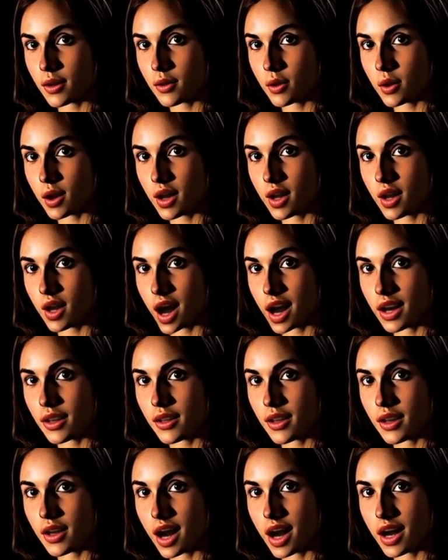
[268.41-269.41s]
for it
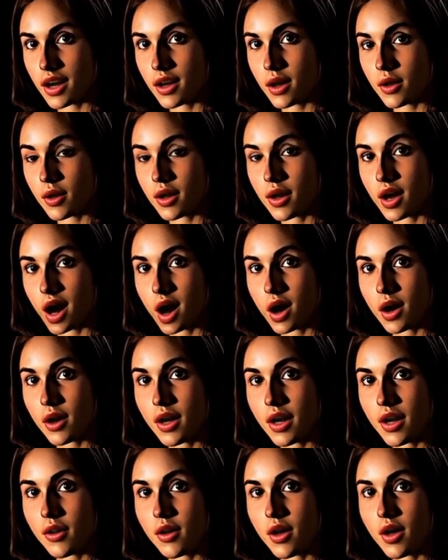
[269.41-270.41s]
shines a light on the
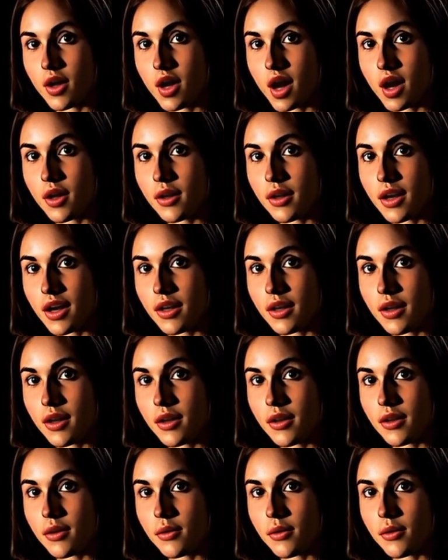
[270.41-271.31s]
darkness of injustice.